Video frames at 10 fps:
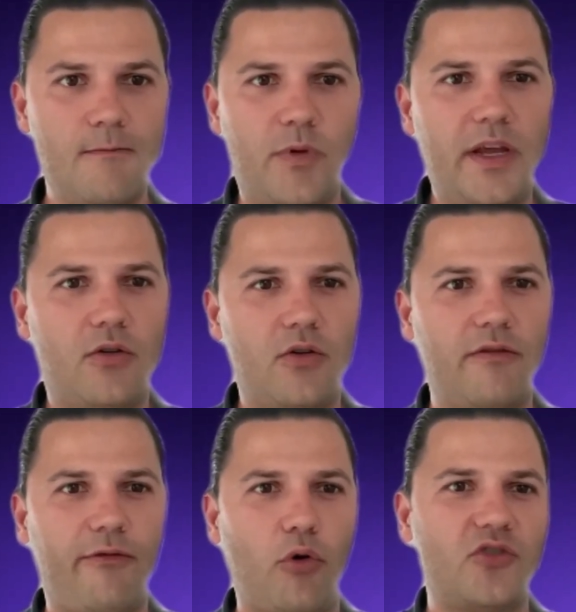we couldn't
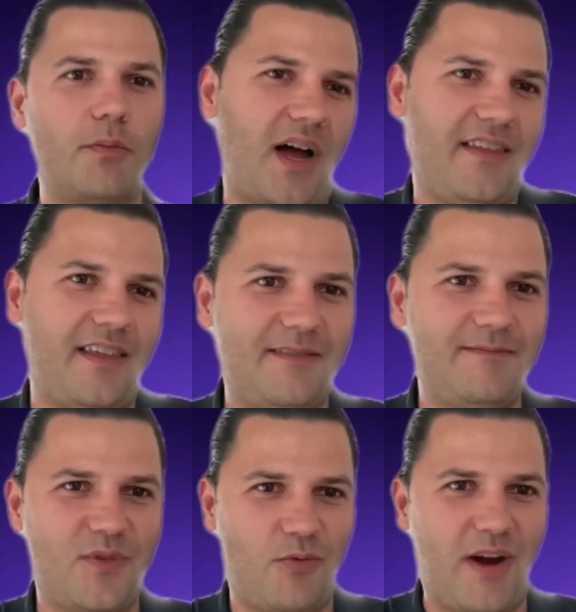afford to buy that,
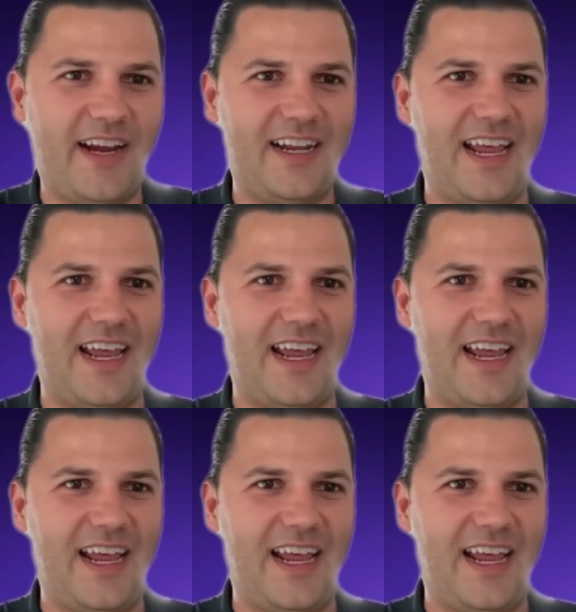right?